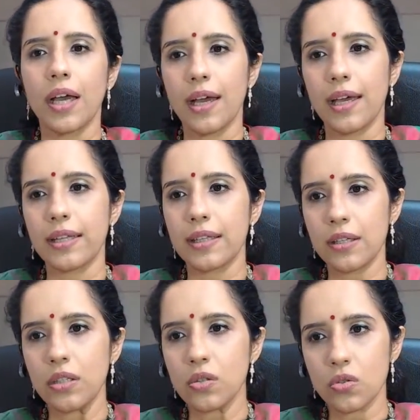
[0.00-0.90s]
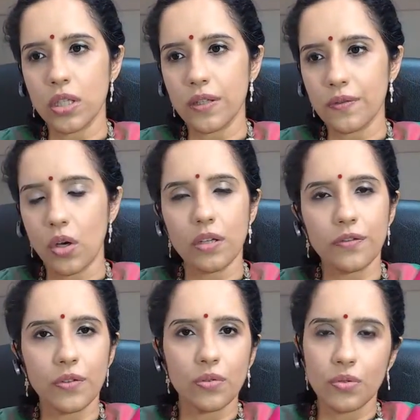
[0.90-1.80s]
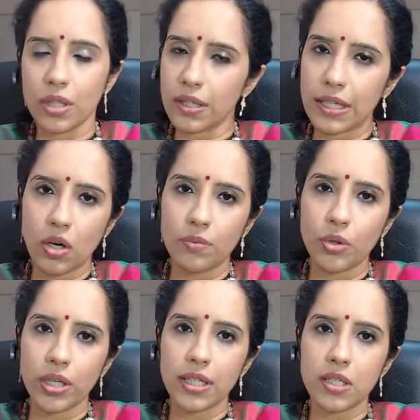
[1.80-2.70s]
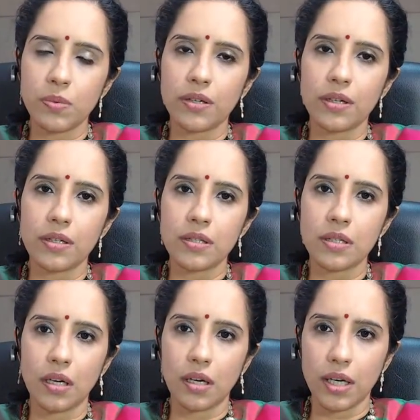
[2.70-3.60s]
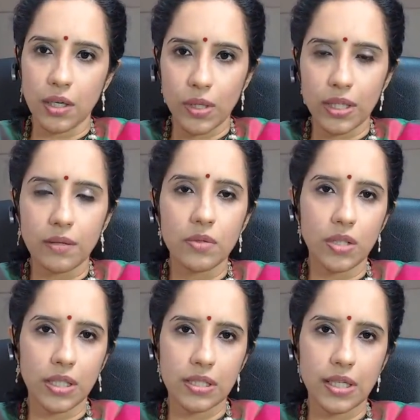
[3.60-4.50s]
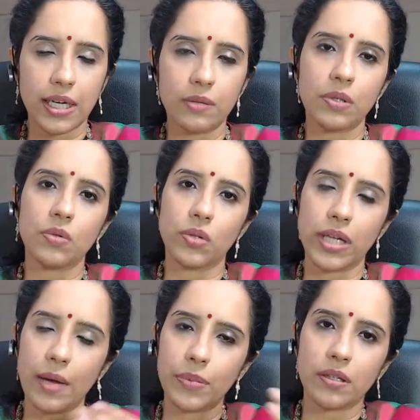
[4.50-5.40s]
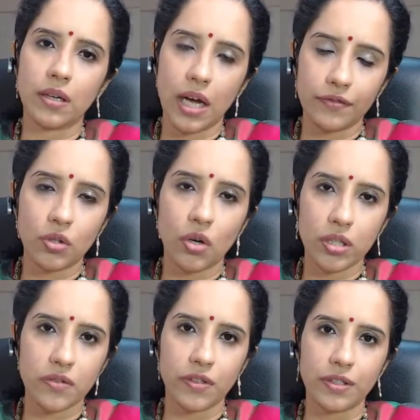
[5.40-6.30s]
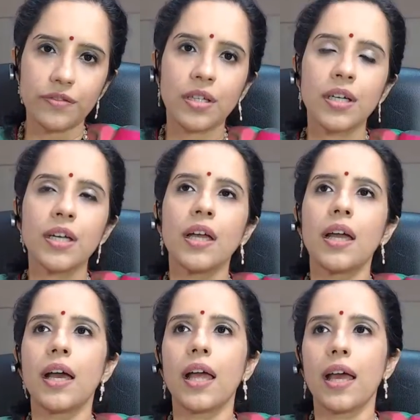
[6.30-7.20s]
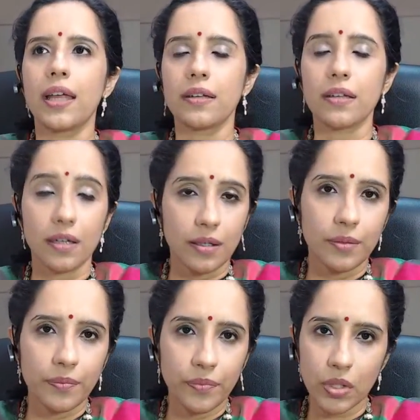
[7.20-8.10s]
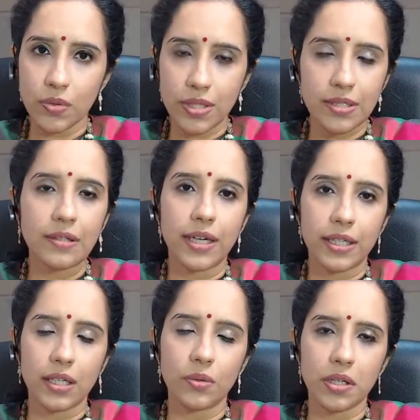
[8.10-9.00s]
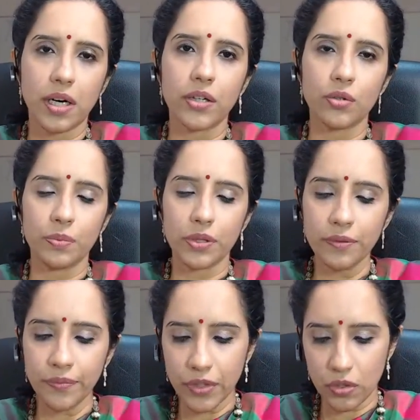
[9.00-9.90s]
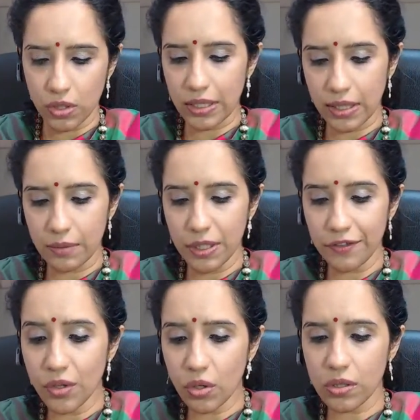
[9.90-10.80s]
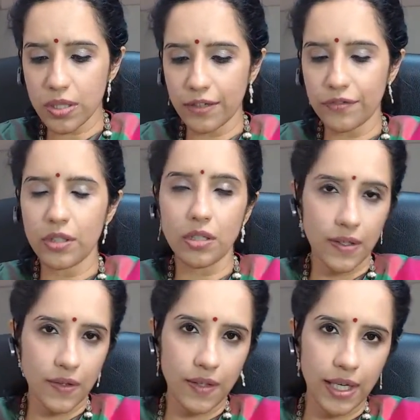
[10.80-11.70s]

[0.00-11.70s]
and then to give all of you a great onboarding experience and a welcome to Ease Academy, which will happen after August 5th. And because we're still right now with cart open, so that there'll be a focused effort around